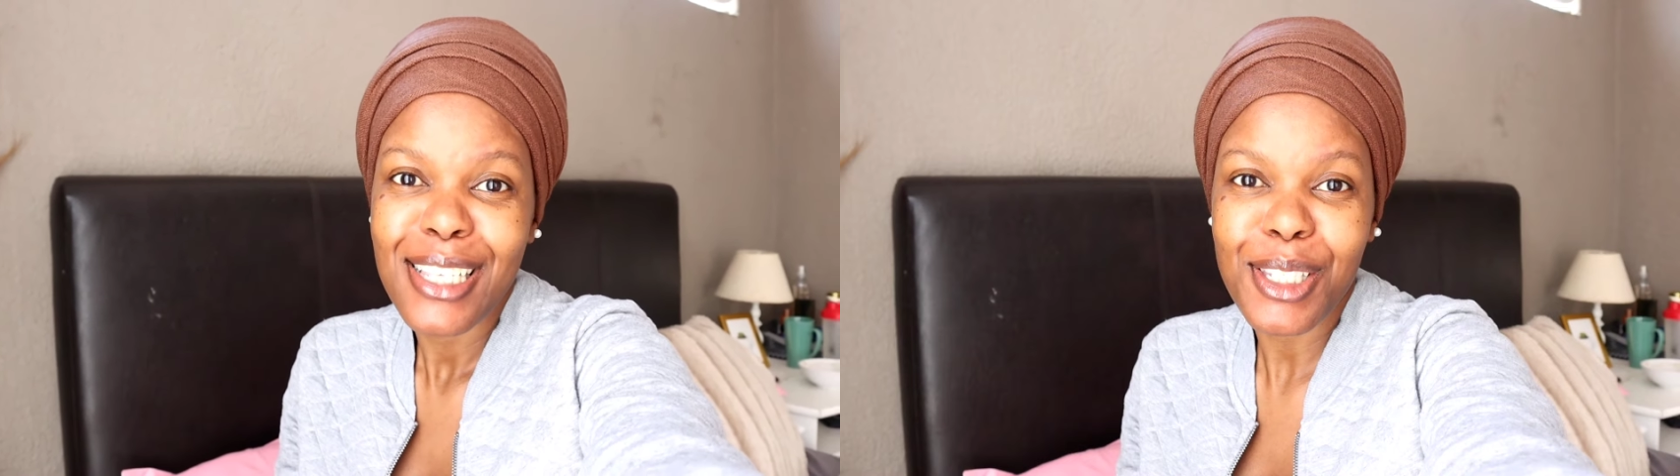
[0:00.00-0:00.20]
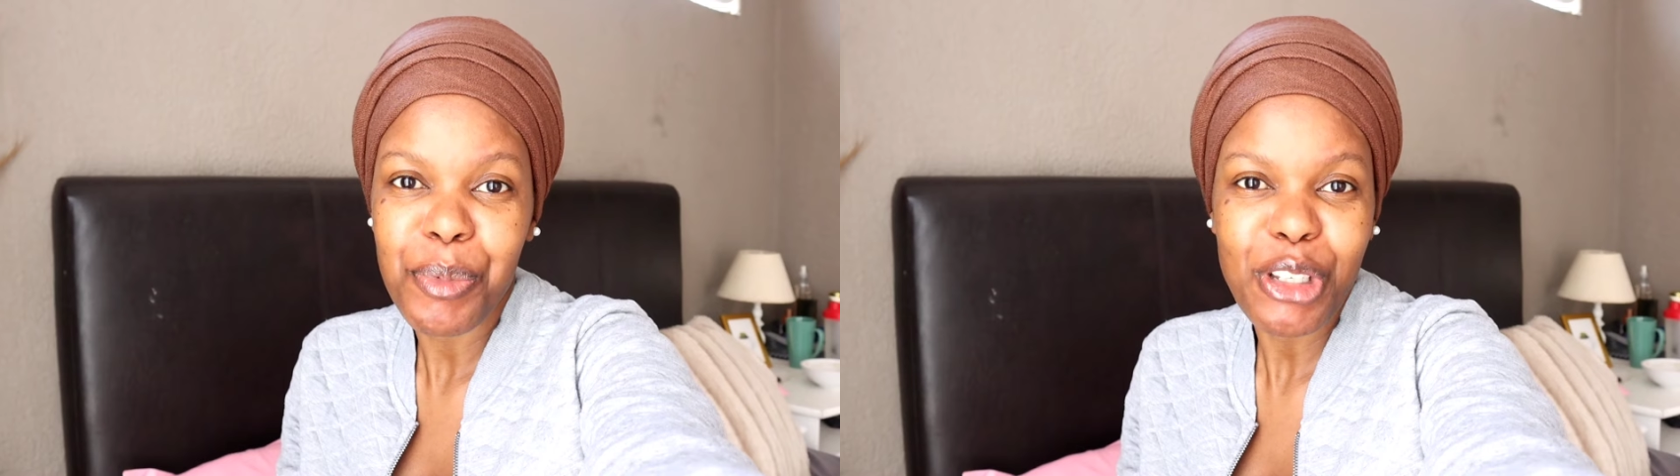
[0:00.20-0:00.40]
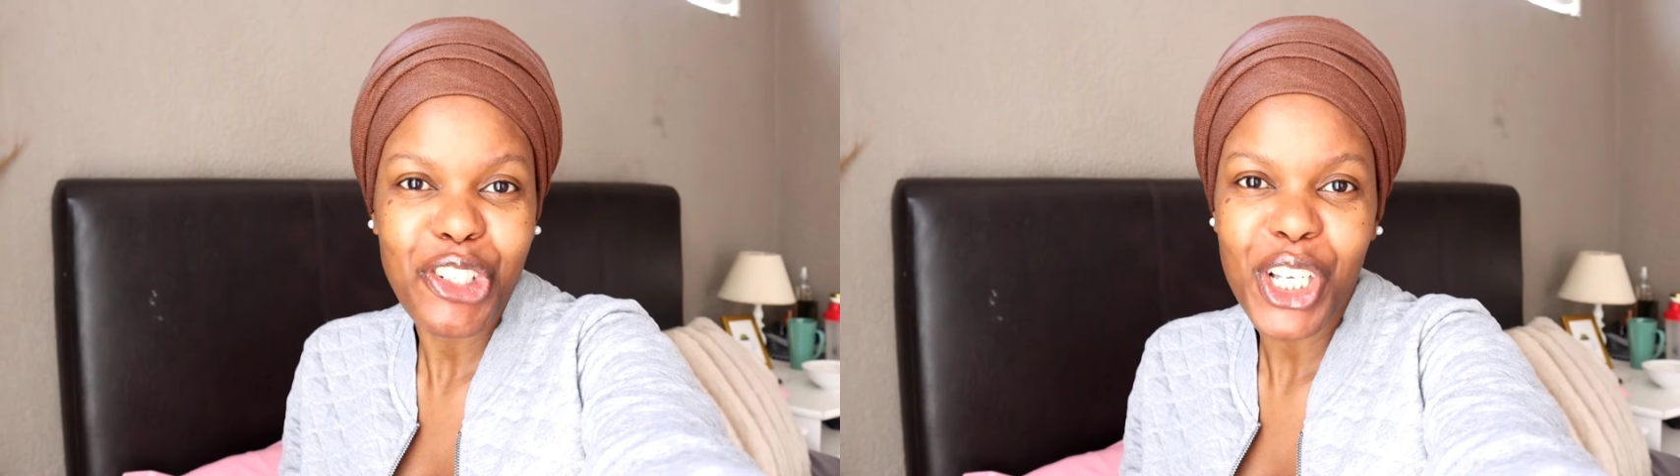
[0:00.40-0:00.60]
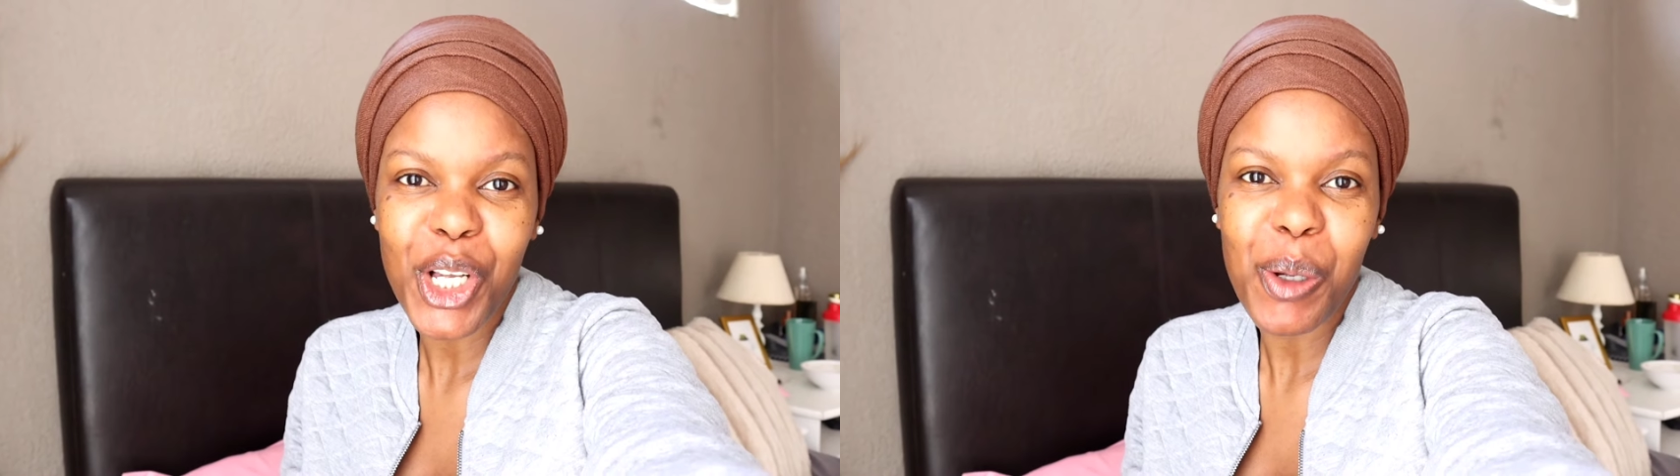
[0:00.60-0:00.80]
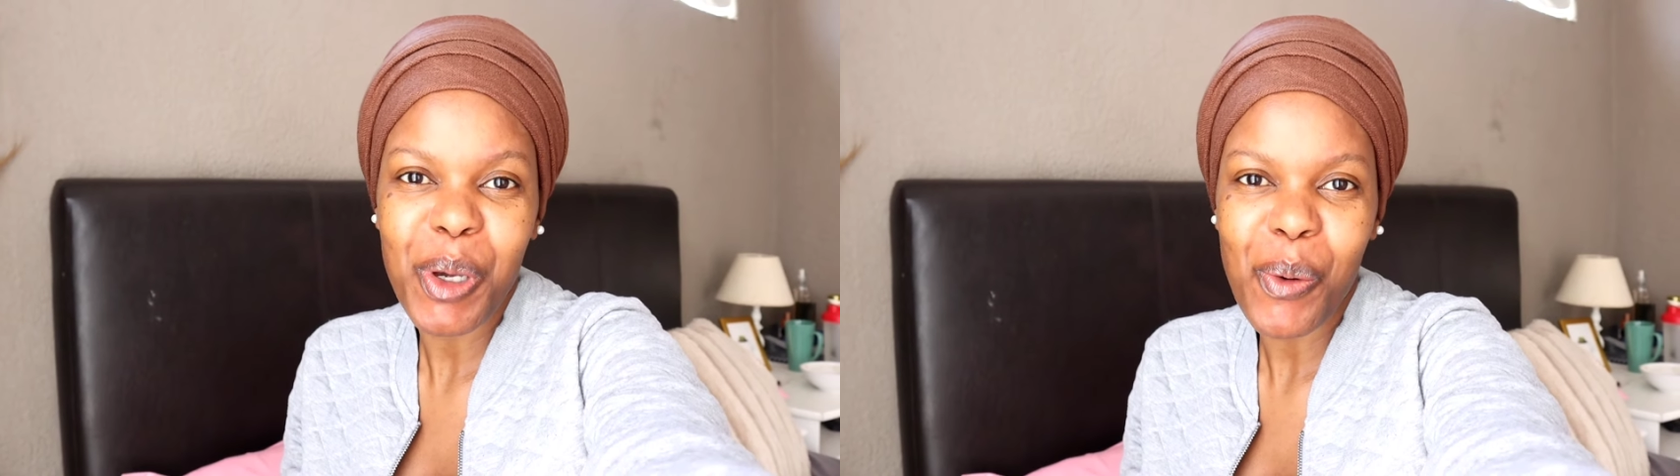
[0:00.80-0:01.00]
support your
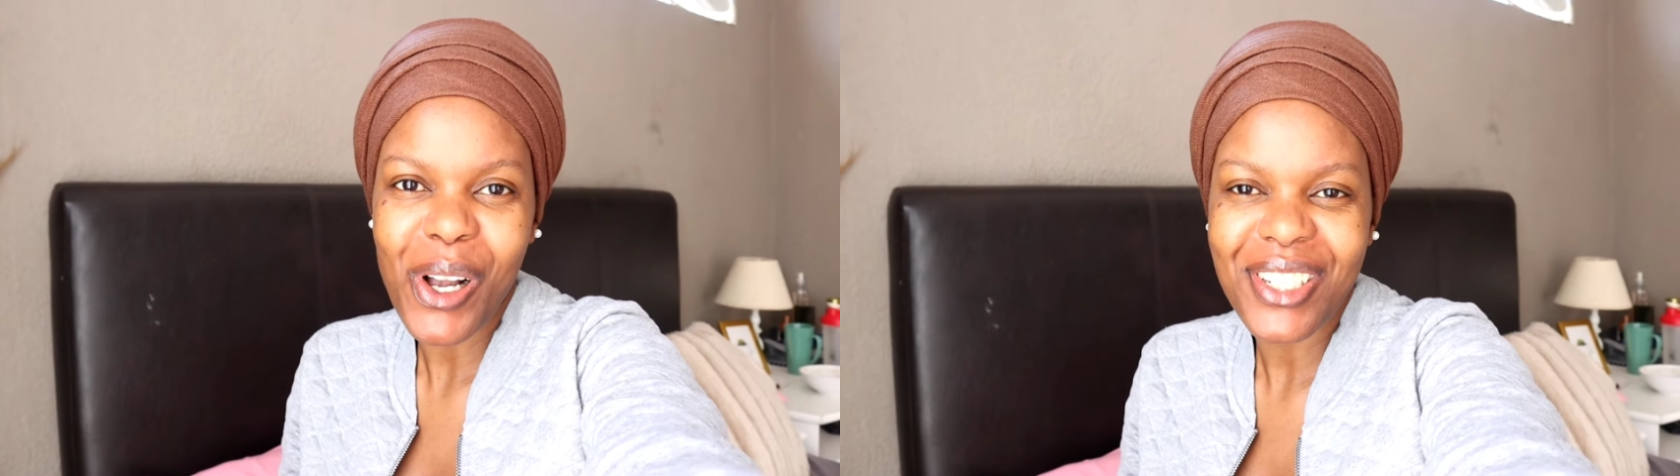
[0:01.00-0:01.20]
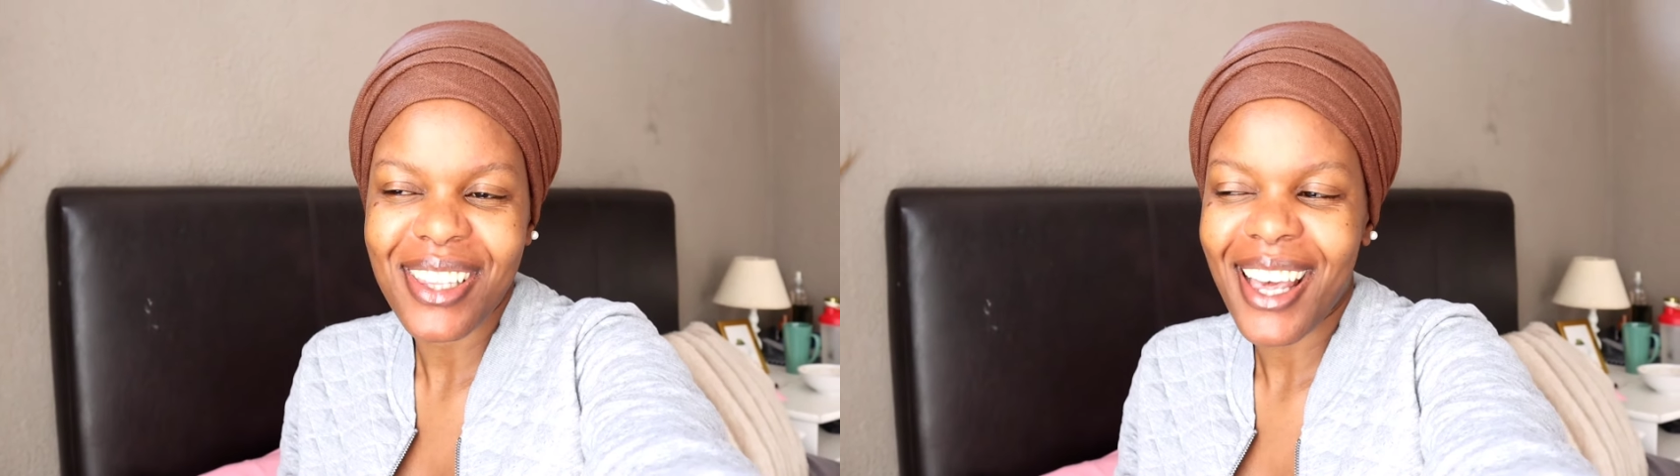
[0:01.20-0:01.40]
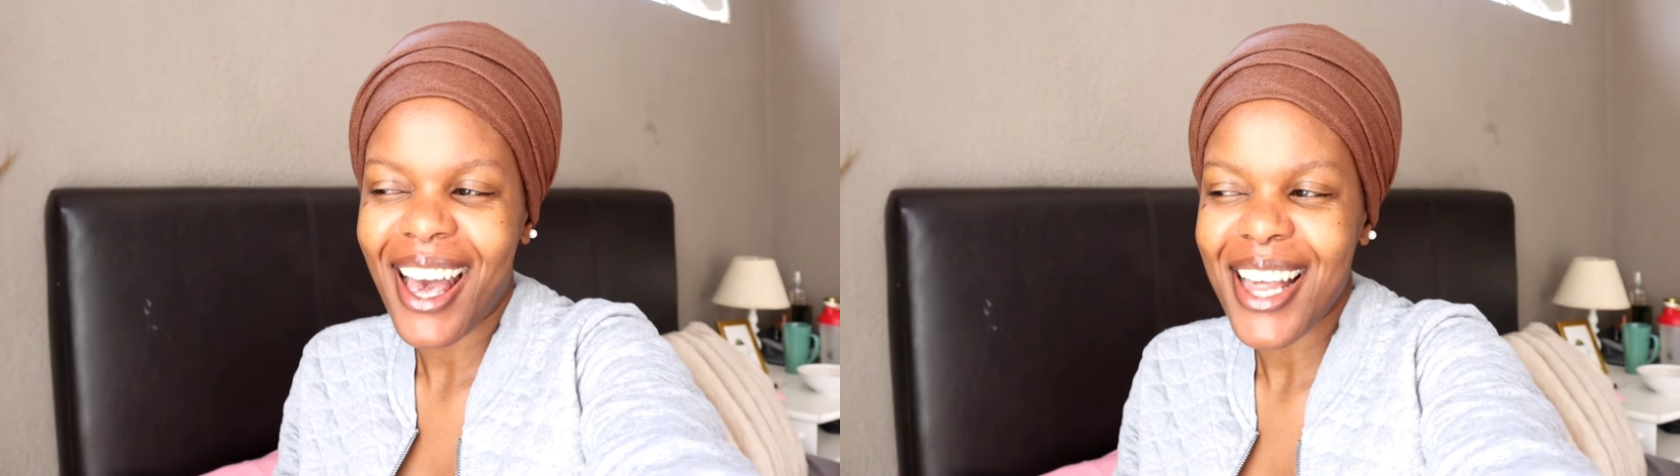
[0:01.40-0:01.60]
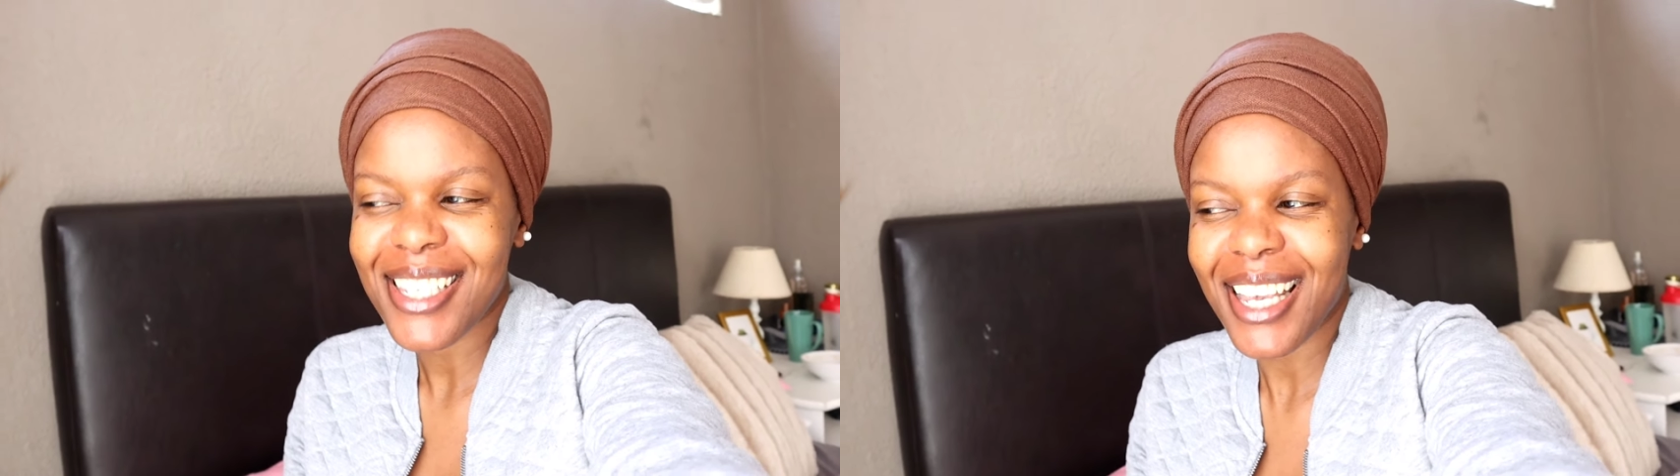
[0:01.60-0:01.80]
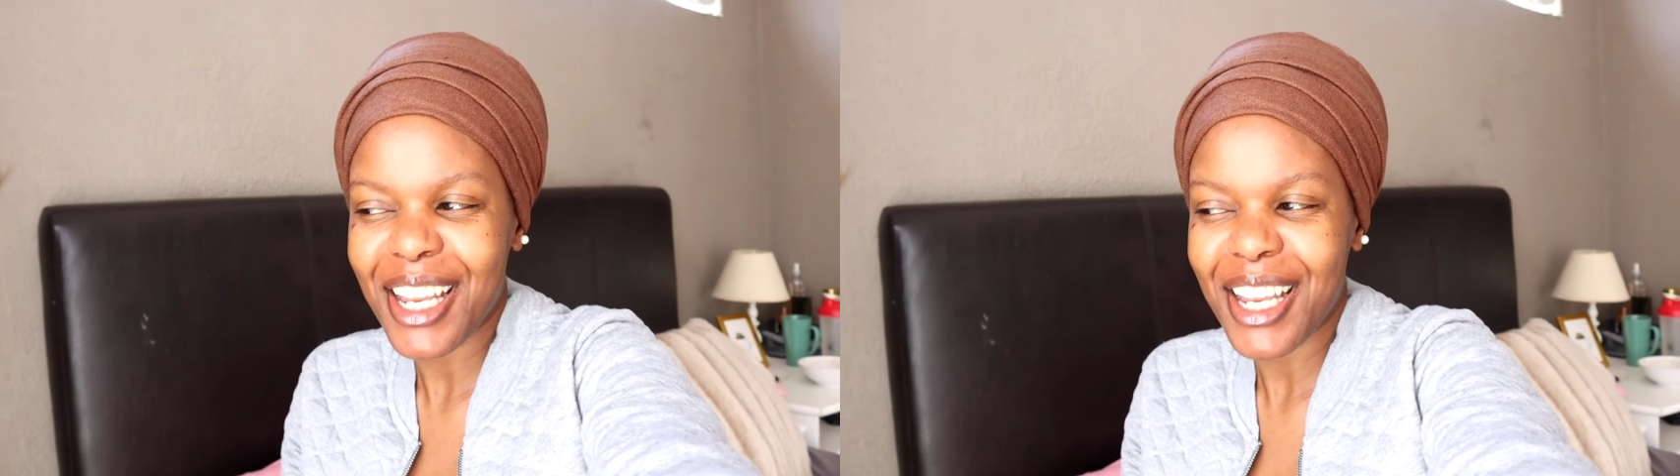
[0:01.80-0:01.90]
girl by watching the ads.